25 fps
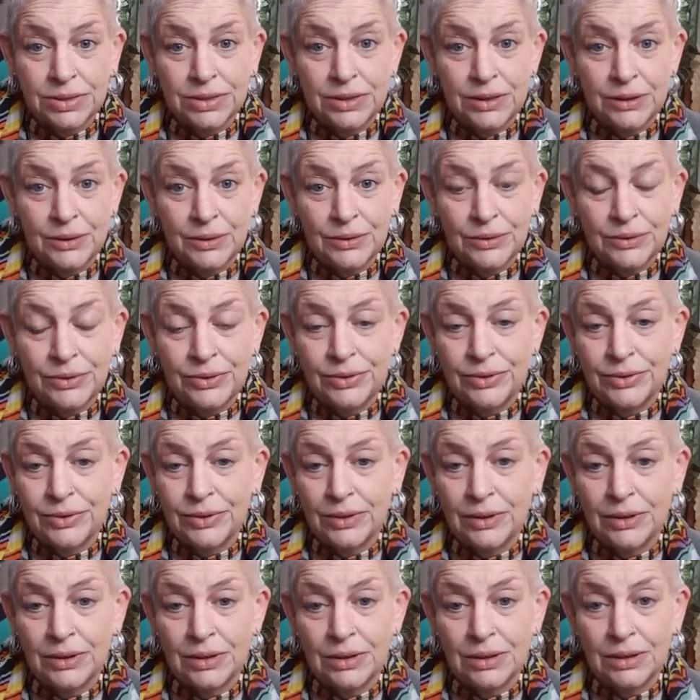
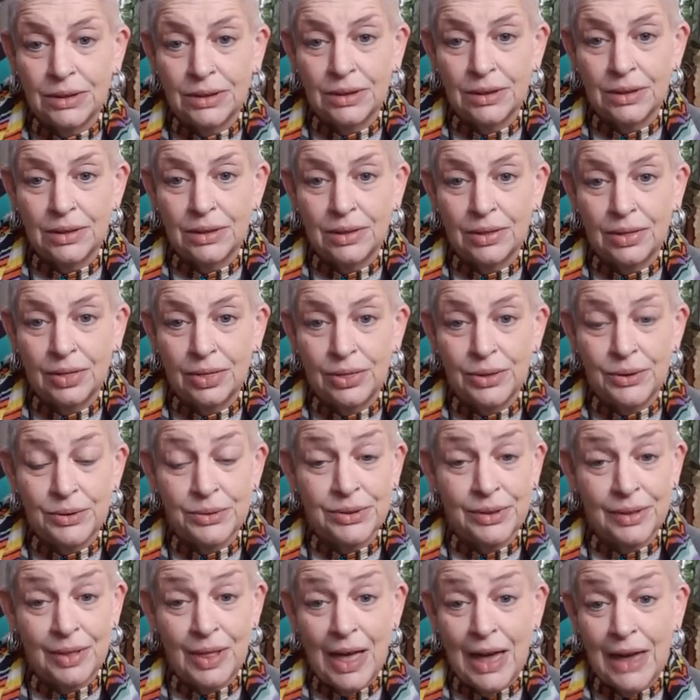
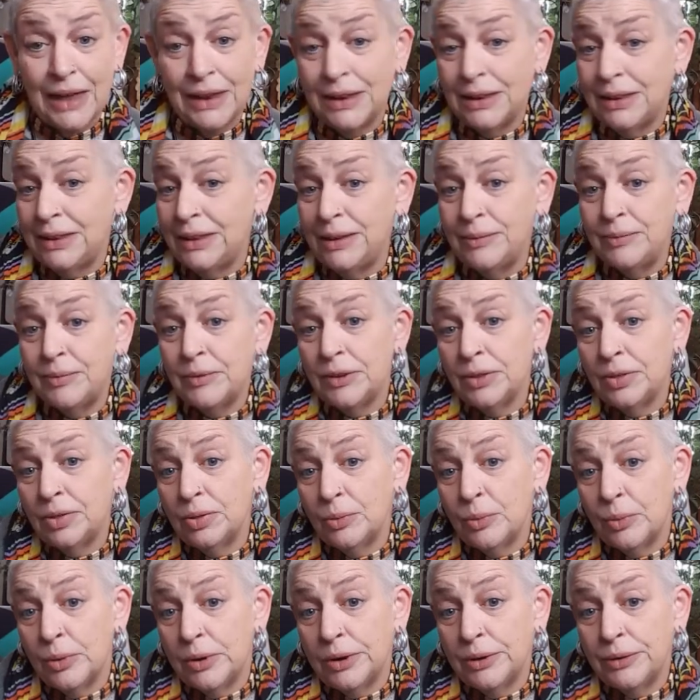There's a lot, and even in
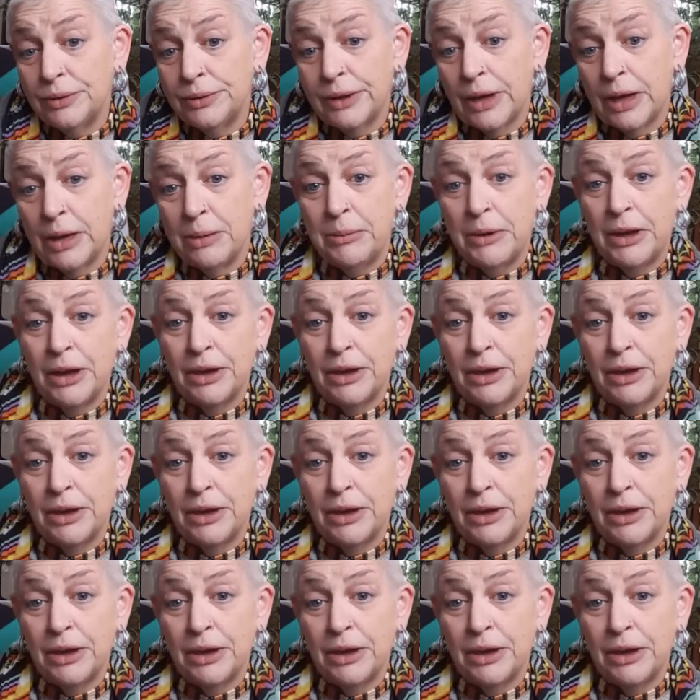the wintertime,